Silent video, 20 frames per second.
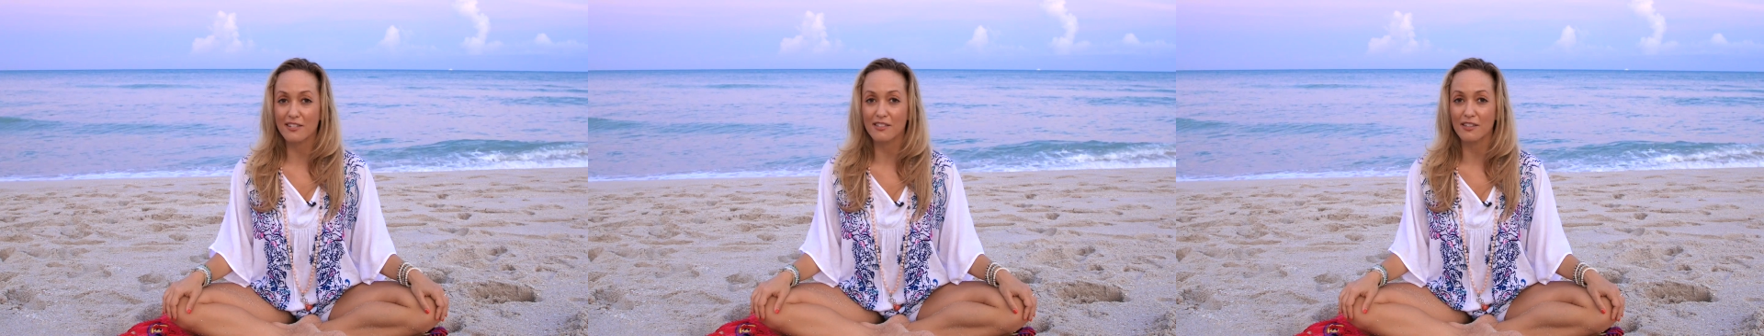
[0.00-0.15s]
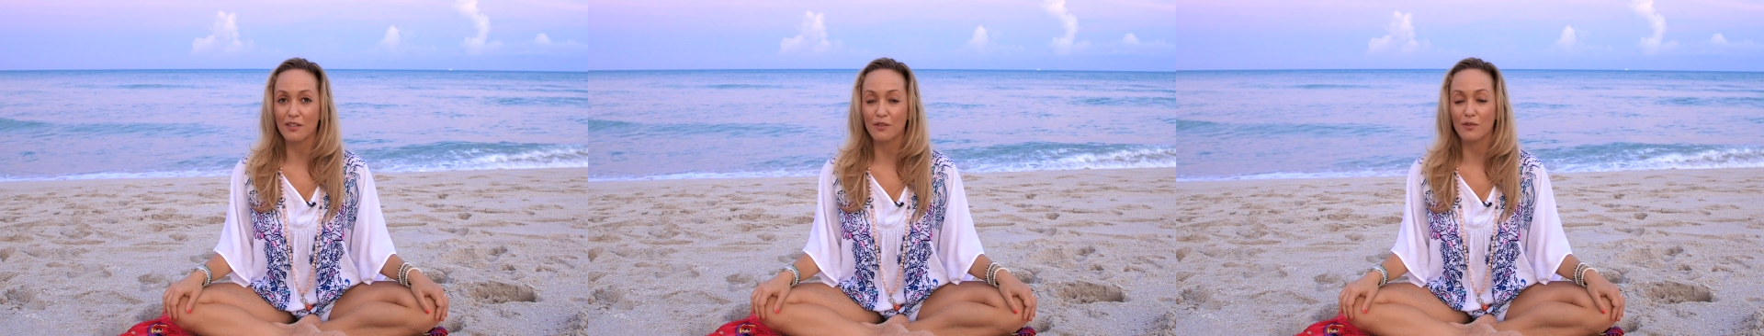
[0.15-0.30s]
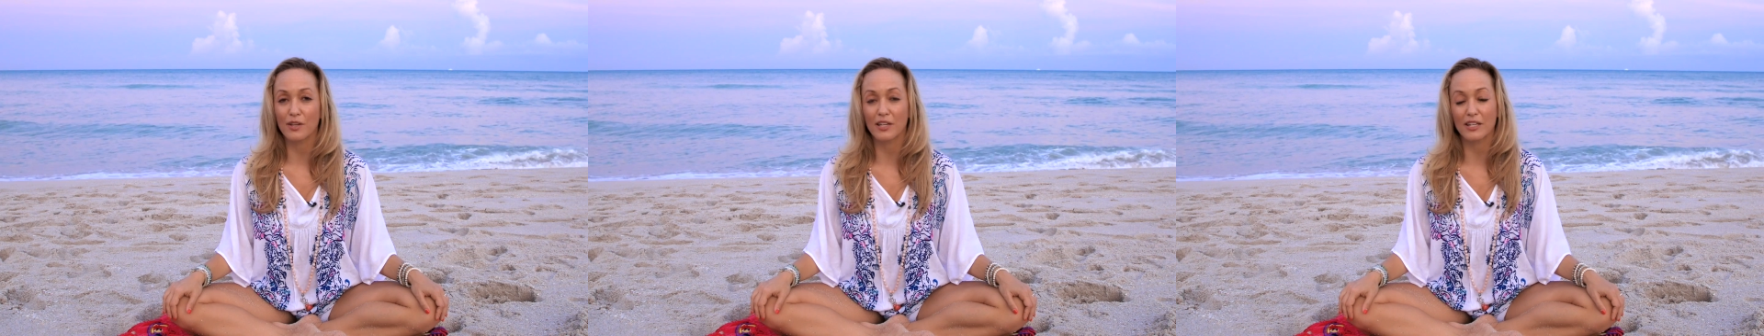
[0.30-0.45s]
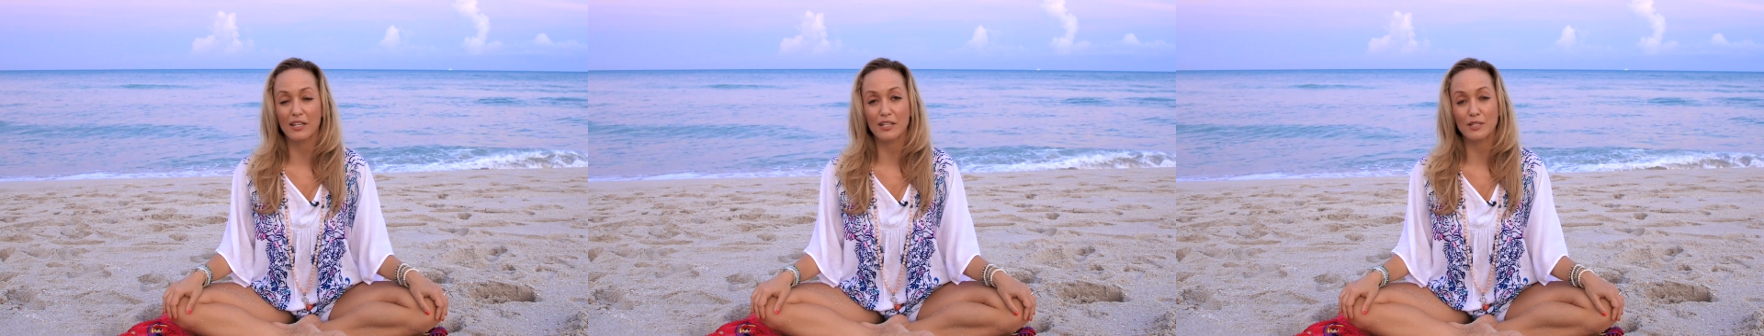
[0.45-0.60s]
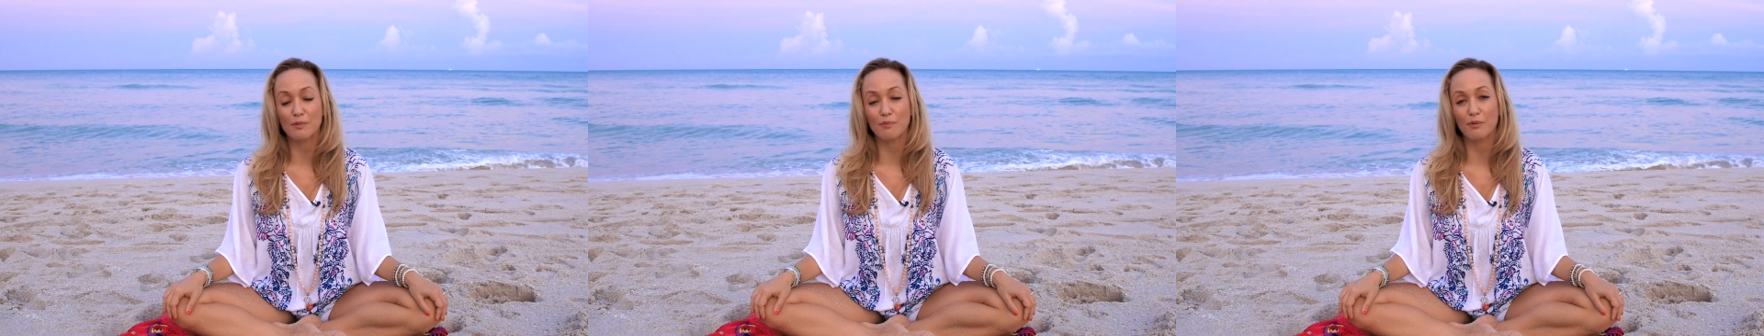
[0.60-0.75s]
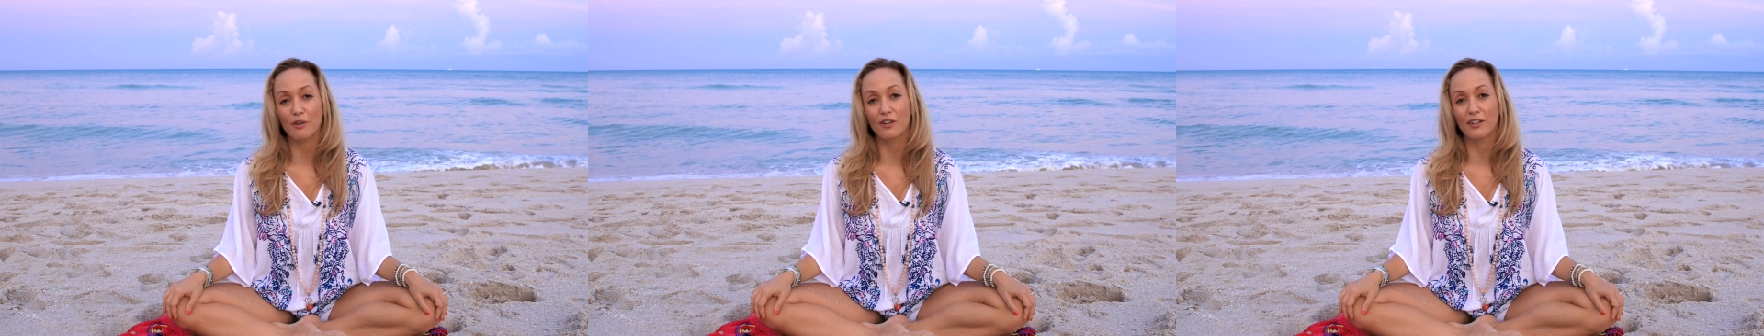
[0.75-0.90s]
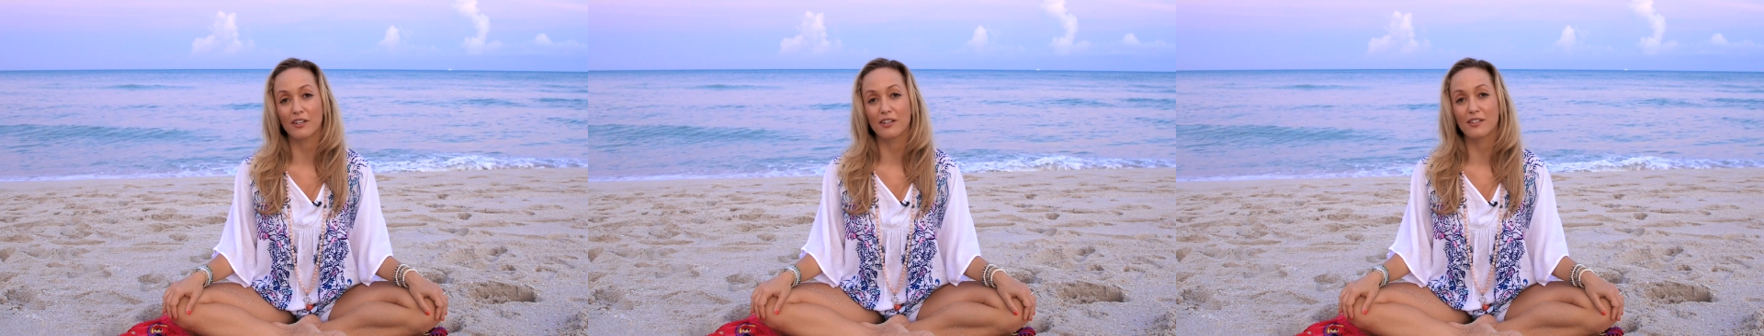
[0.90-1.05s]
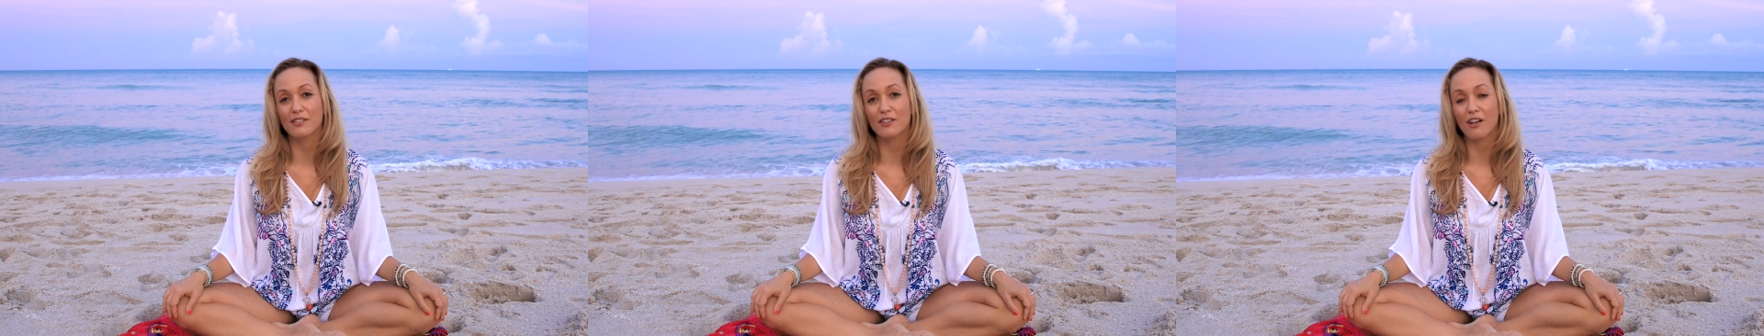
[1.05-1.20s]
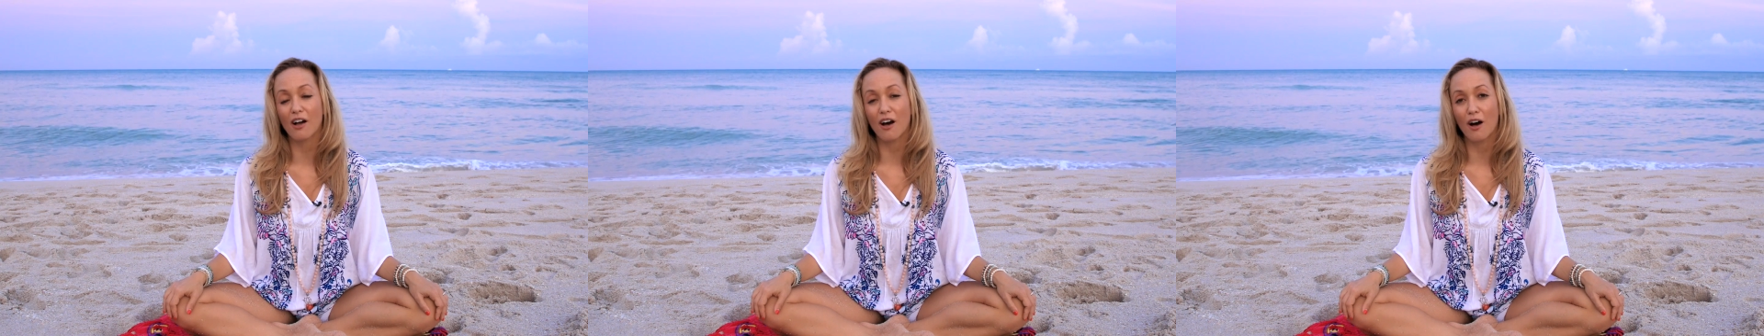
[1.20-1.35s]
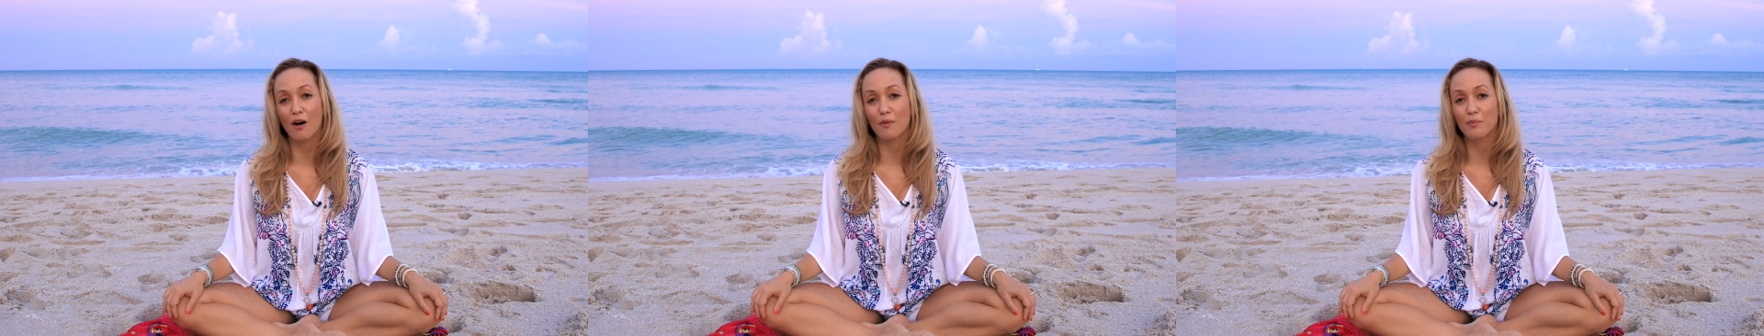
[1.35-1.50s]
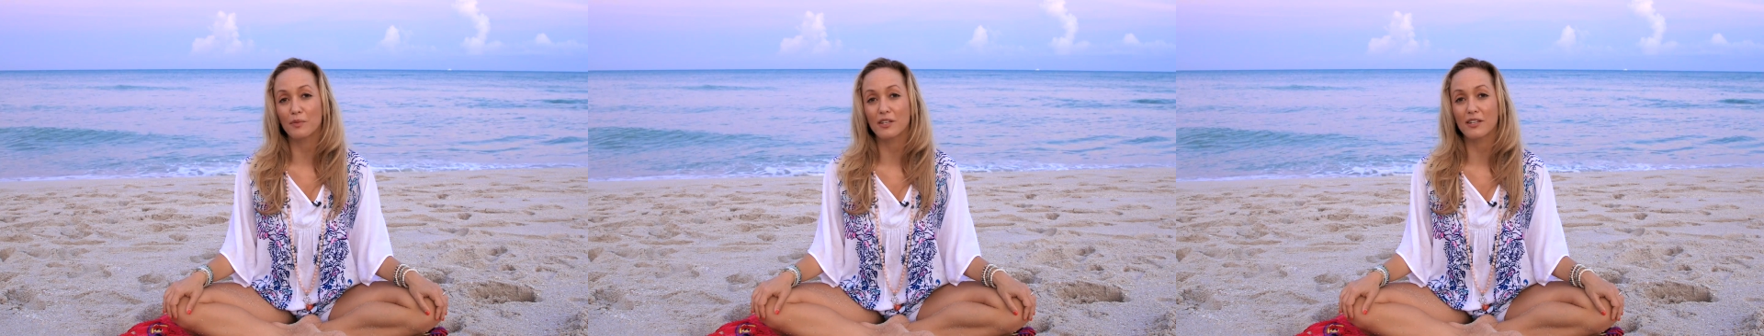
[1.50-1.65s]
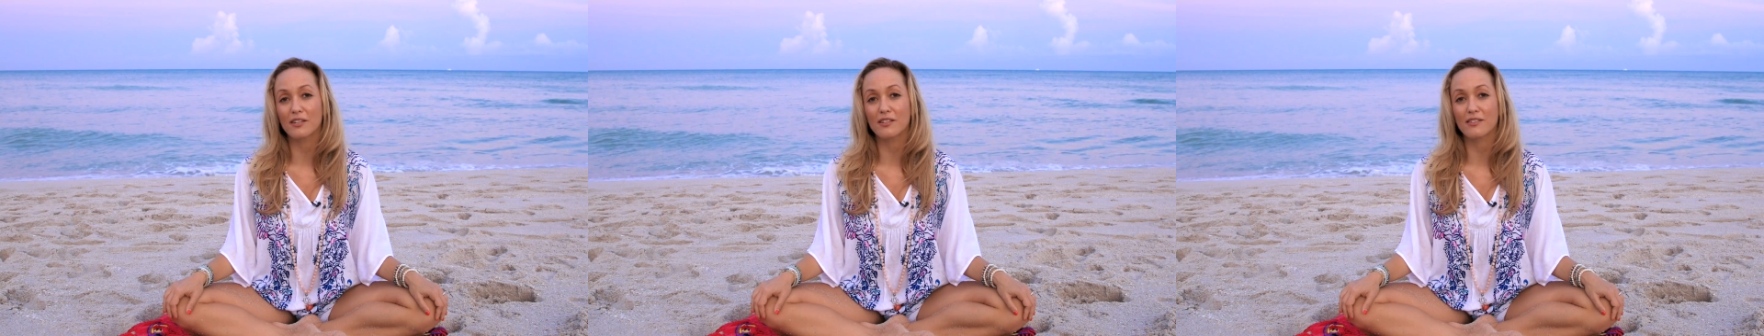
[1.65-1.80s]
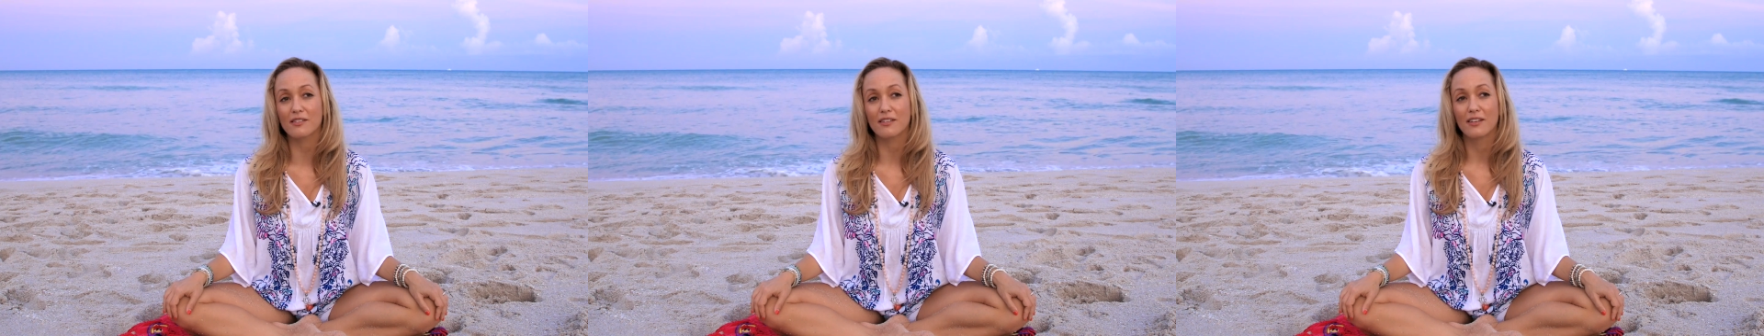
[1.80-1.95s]
that you can experience
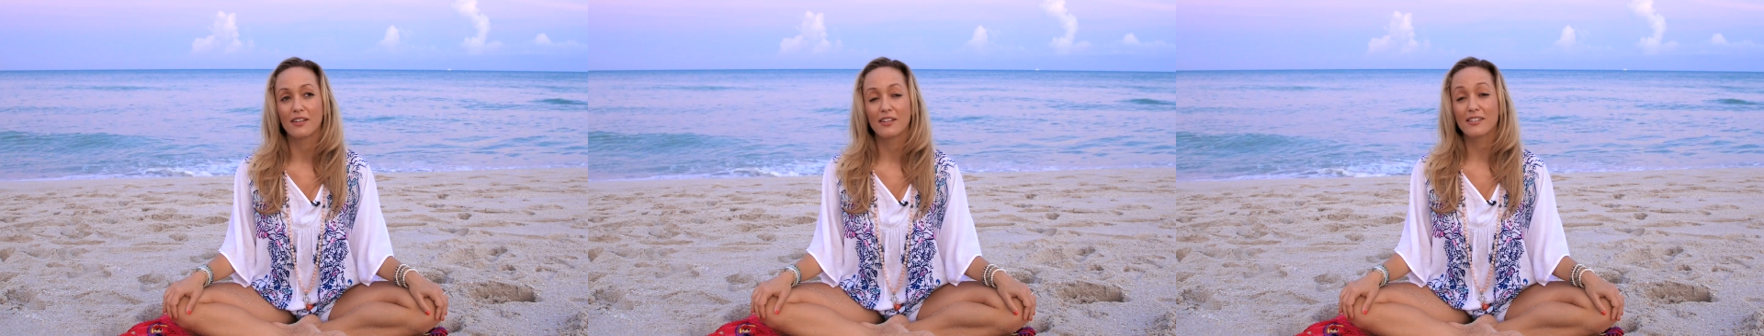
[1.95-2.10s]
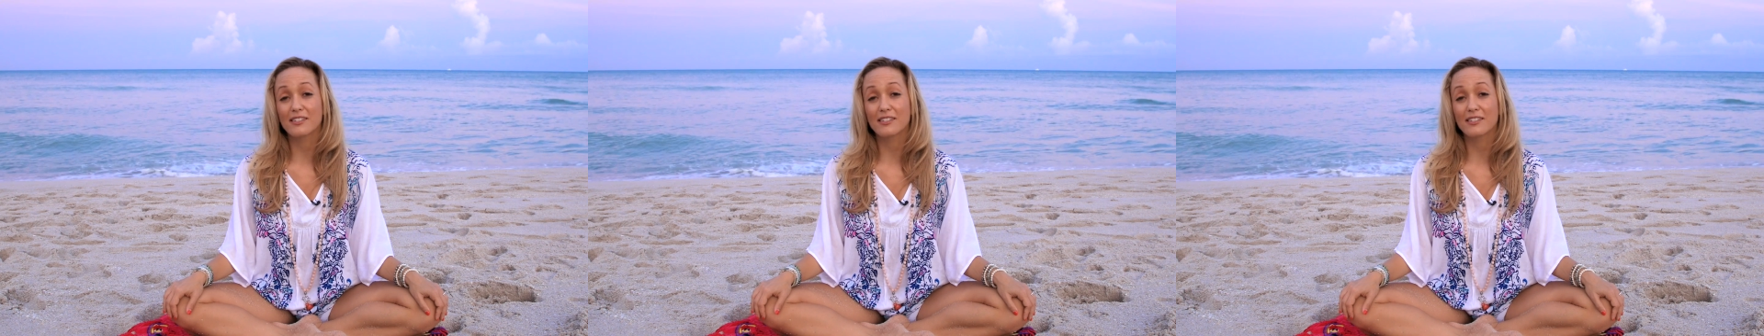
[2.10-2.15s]
calmness,